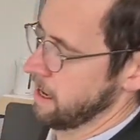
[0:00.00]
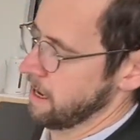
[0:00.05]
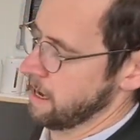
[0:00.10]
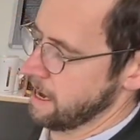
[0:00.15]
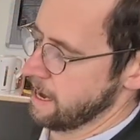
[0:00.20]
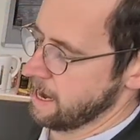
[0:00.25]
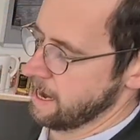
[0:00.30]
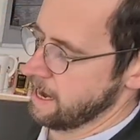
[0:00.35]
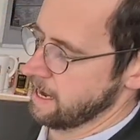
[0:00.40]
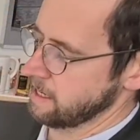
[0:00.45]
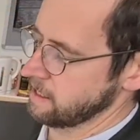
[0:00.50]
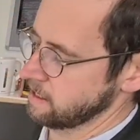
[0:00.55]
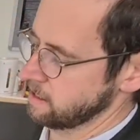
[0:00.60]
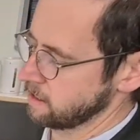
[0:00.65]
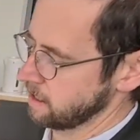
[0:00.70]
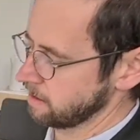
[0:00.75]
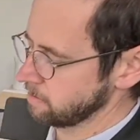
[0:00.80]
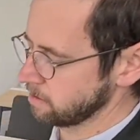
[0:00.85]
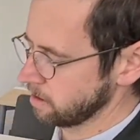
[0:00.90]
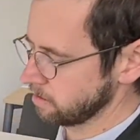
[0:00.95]
And
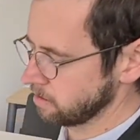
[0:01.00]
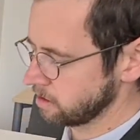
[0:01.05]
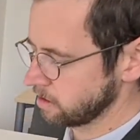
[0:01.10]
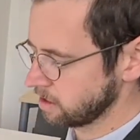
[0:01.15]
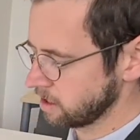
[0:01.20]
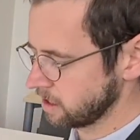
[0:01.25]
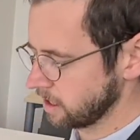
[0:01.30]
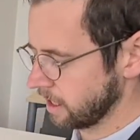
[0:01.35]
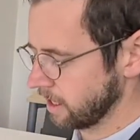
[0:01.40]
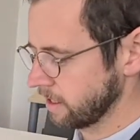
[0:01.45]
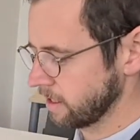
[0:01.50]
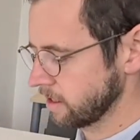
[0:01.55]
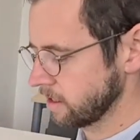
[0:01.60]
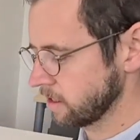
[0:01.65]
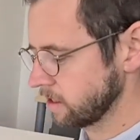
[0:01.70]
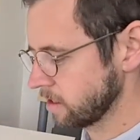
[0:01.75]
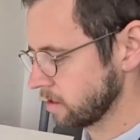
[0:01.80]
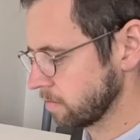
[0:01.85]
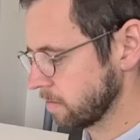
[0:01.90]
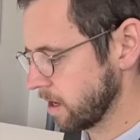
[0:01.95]
I'm going to shine
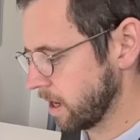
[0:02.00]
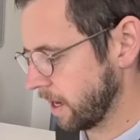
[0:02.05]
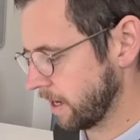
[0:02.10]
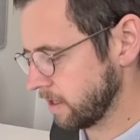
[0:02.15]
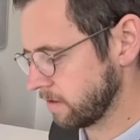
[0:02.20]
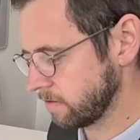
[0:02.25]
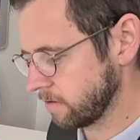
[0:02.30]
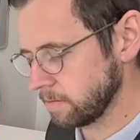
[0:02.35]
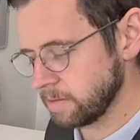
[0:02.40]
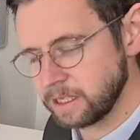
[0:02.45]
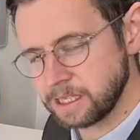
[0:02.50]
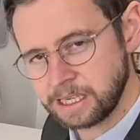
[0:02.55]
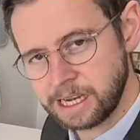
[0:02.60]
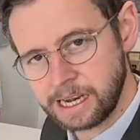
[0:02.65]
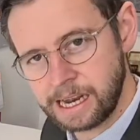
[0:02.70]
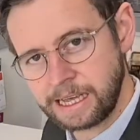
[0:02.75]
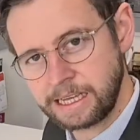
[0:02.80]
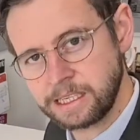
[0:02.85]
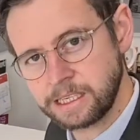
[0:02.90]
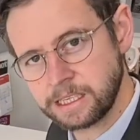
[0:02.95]
some light from this
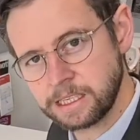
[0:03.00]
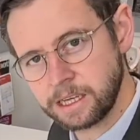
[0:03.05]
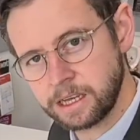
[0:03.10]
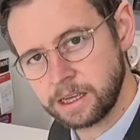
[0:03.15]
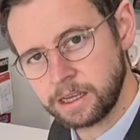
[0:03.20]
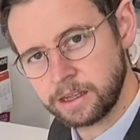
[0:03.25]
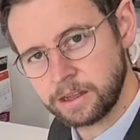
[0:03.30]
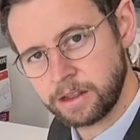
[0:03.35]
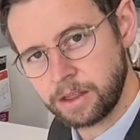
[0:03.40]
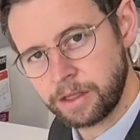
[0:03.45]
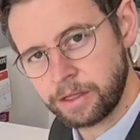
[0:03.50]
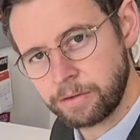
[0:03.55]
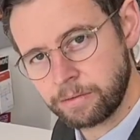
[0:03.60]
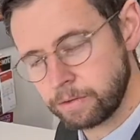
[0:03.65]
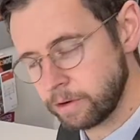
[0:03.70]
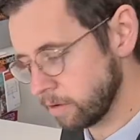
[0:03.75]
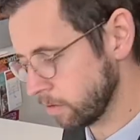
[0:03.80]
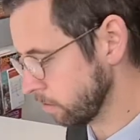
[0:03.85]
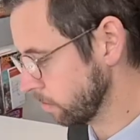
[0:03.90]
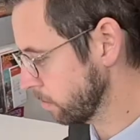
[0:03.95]
laser
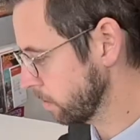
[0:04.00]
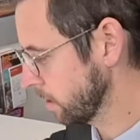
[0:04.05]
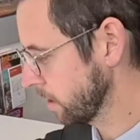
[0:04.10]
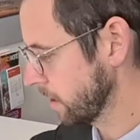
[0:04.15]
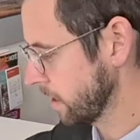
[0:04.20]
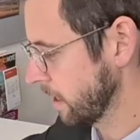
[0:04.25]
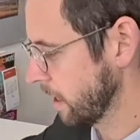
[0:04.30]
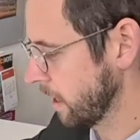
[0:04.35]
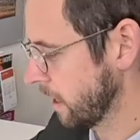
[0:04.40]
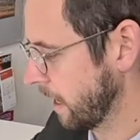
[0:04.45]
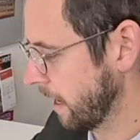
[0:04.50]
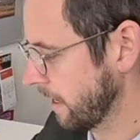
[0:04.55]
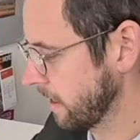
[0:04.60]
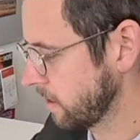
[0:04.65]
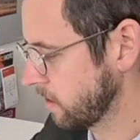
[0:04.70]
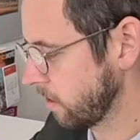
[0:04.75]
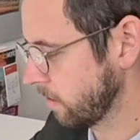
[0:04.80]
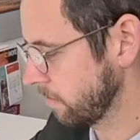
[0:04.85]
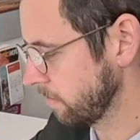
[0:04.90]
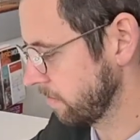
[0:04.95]
through a
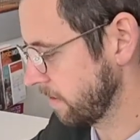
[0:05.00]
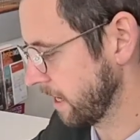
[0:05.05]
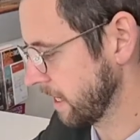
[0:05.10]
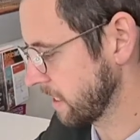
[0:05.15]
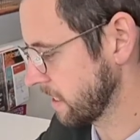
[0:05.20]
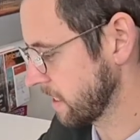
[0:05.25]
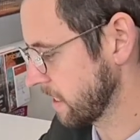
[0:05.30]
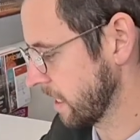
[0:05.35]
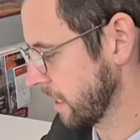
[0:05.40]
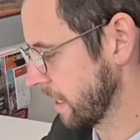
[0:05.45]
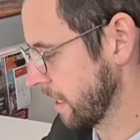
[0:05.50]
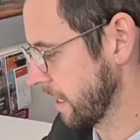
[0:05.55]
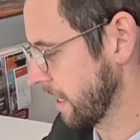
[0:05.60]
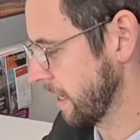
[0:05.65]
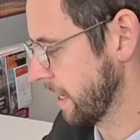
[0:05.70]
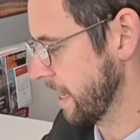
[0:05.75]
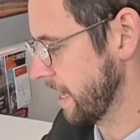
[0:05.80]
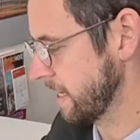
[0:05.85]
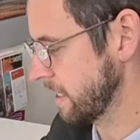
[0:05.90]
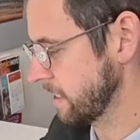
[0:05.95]
convex
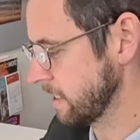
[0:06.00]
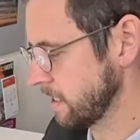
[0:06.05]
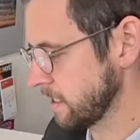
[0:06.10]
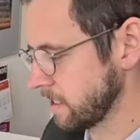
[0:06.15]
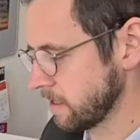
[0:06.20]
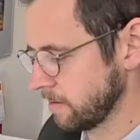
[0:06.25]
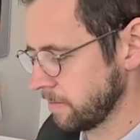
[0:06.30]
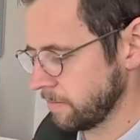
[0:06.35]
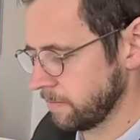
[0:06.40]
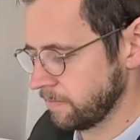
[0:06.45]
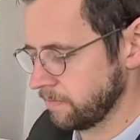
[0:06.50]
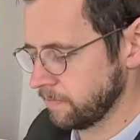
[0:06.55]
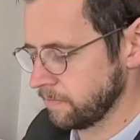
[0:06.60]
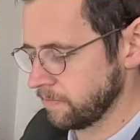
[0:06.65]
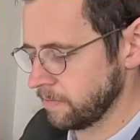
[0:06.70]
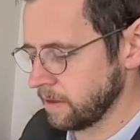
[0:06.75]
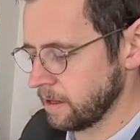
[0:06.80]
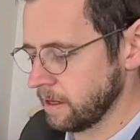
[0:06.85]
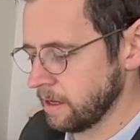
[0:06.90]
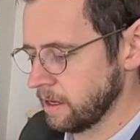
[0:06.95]
lens.
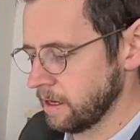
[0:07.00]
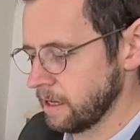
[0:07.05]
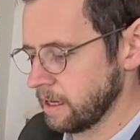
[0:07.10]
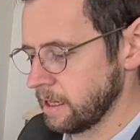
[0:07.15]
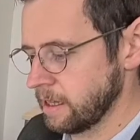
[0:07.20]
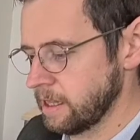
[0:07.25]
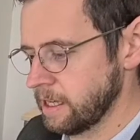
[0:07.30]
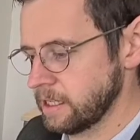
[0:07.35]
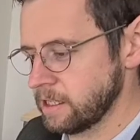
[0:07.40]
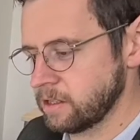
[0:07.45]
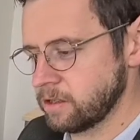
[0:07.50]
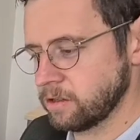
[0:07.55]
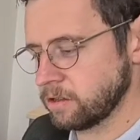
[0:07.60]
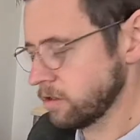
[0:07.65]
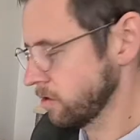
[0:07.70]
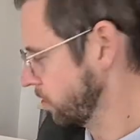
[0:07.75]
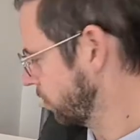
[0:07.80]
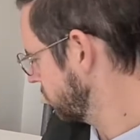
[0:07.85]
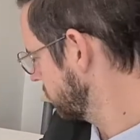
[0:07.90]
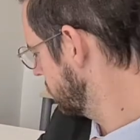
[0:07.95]
This does not